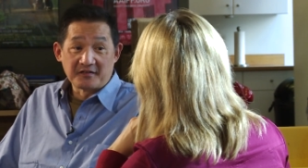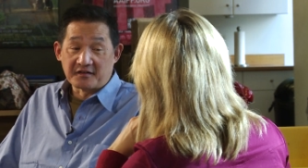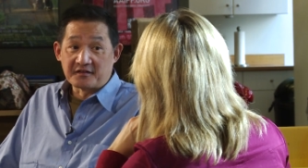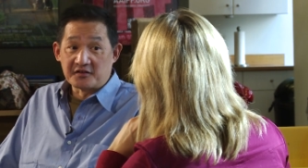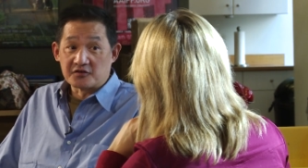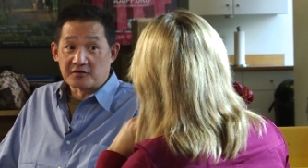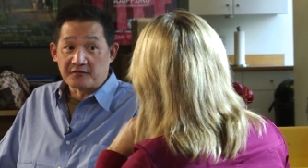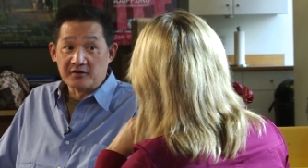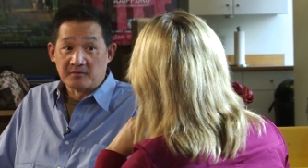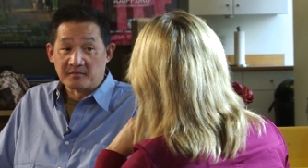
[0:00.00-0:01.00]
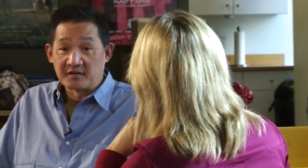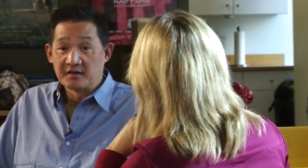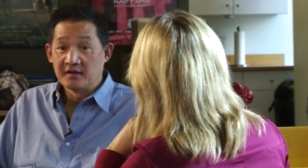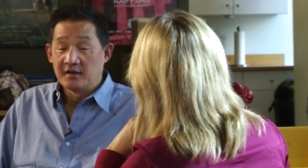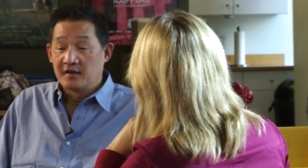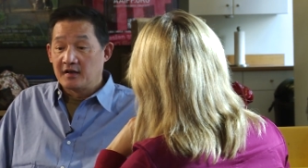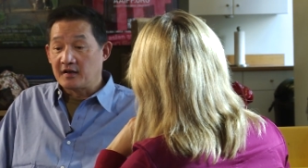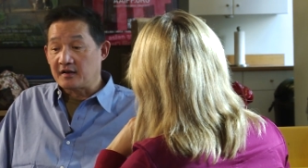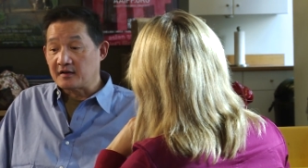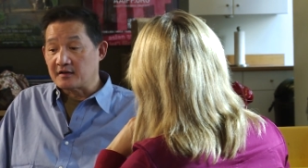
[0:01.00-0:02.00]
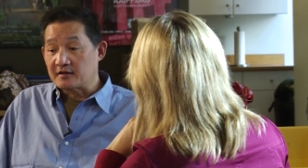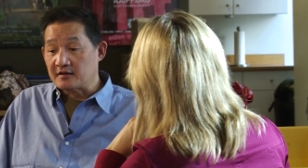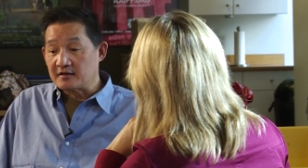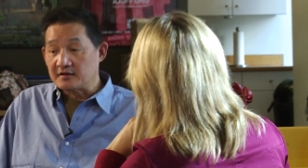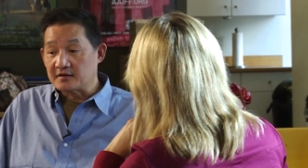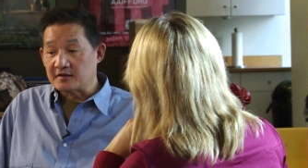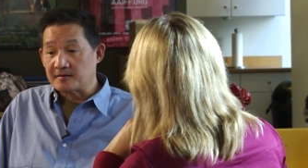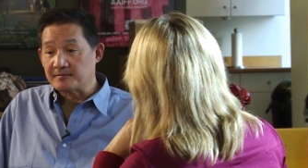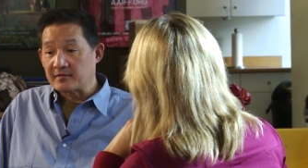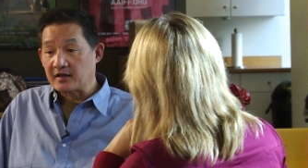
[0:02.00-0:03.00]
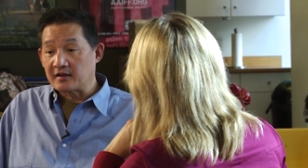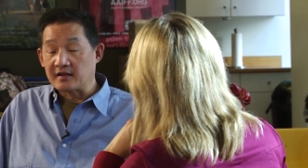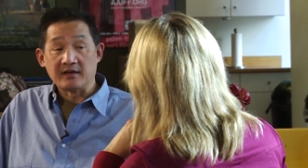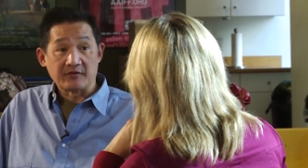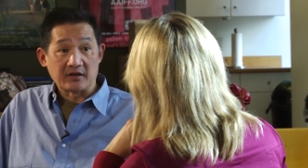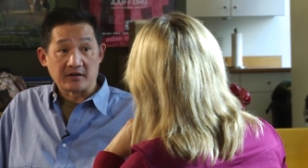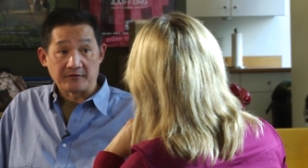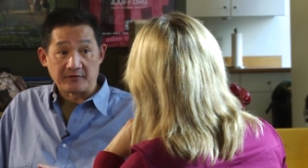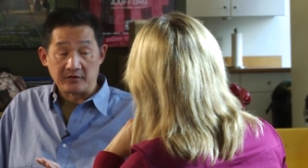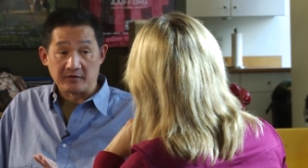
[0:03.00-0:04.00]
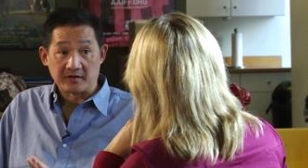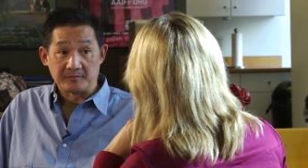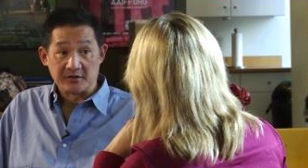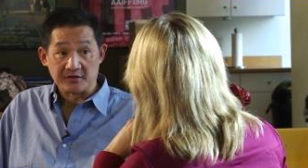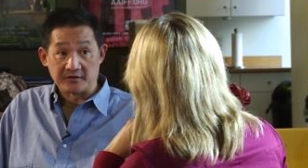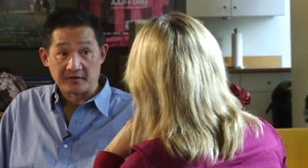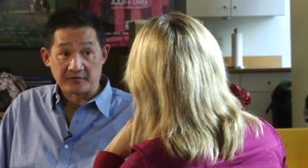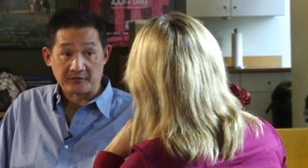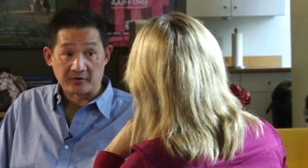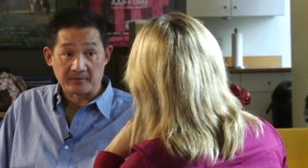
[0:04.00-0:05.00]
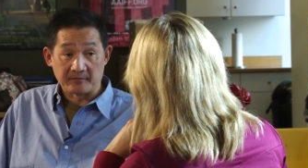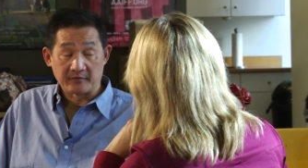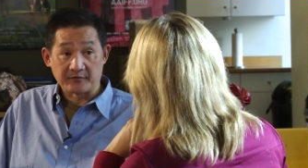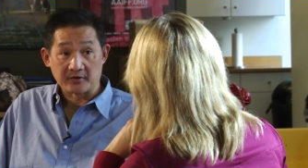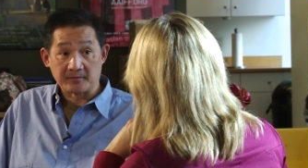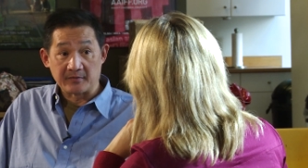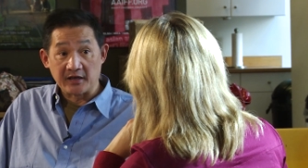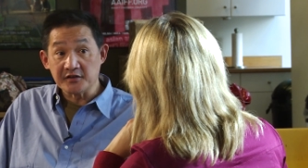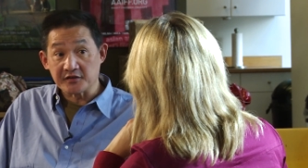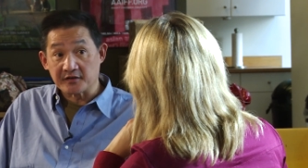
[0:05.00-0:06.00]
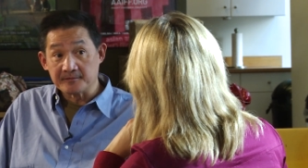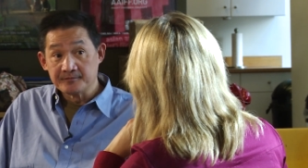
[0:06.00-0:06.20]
60 short films, and um, and even got a few submissions from from Asia,